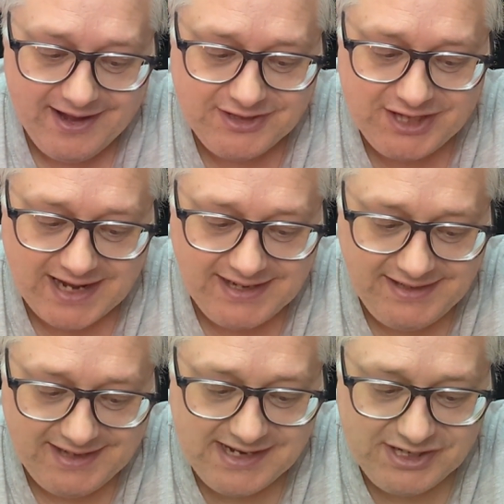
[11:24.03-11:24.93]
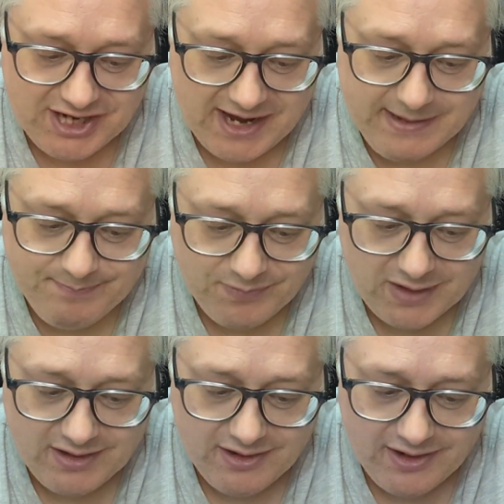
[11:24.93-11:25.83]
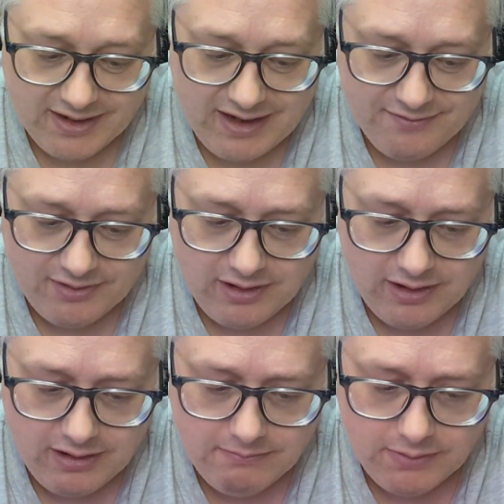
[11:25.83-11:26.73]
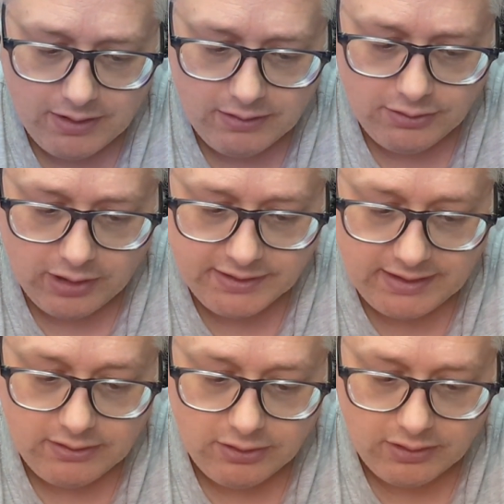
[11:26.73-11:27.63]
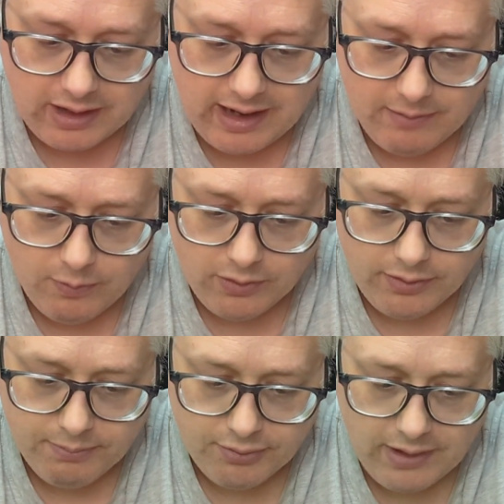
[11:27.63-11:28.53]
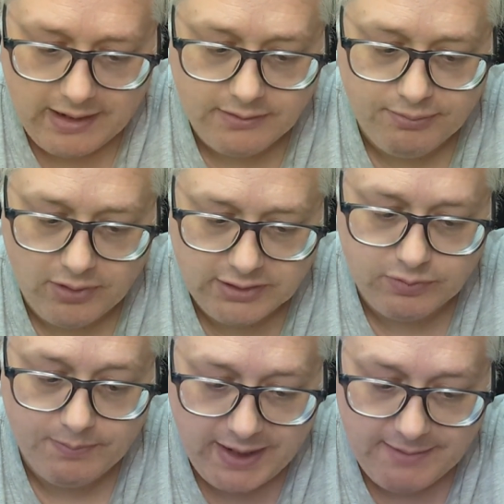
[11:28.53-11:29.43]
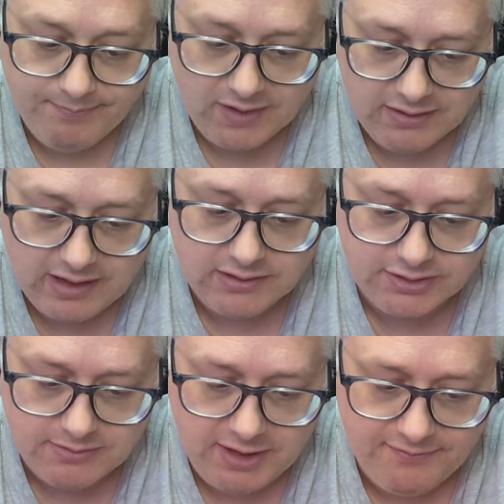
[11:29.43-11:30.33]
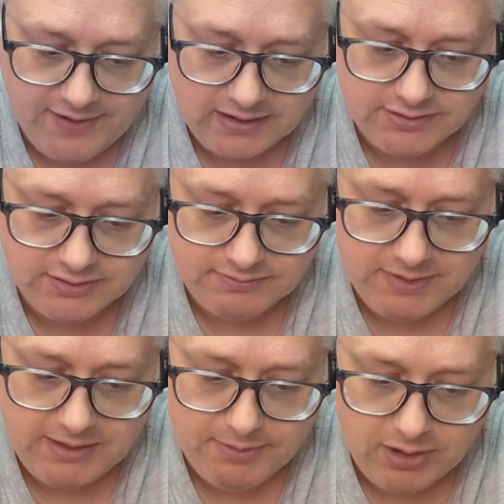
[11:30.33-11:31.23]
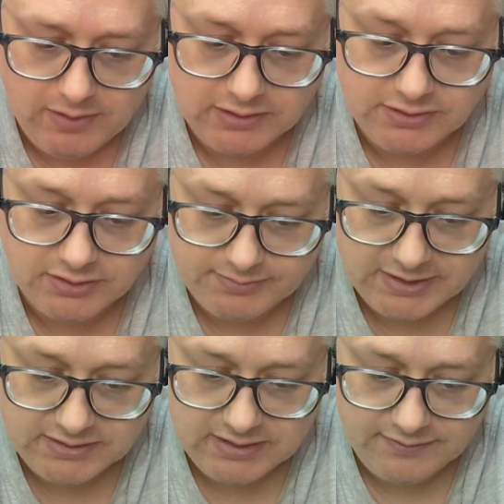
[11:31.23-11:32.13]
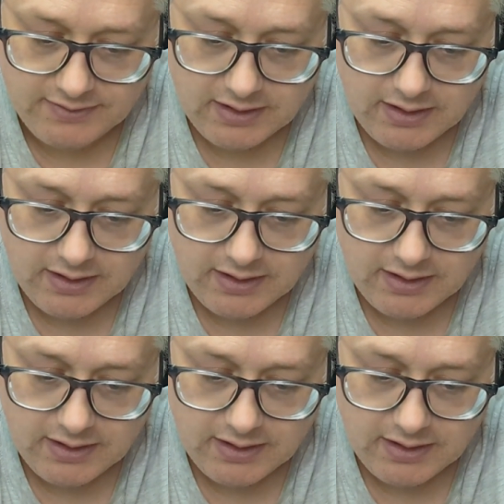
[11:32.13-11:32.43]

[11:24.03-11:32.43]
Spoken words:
Chatty DJ. Hi Kev, I didn't look at what the end price will be. There are so many factors, many partworks are expensive.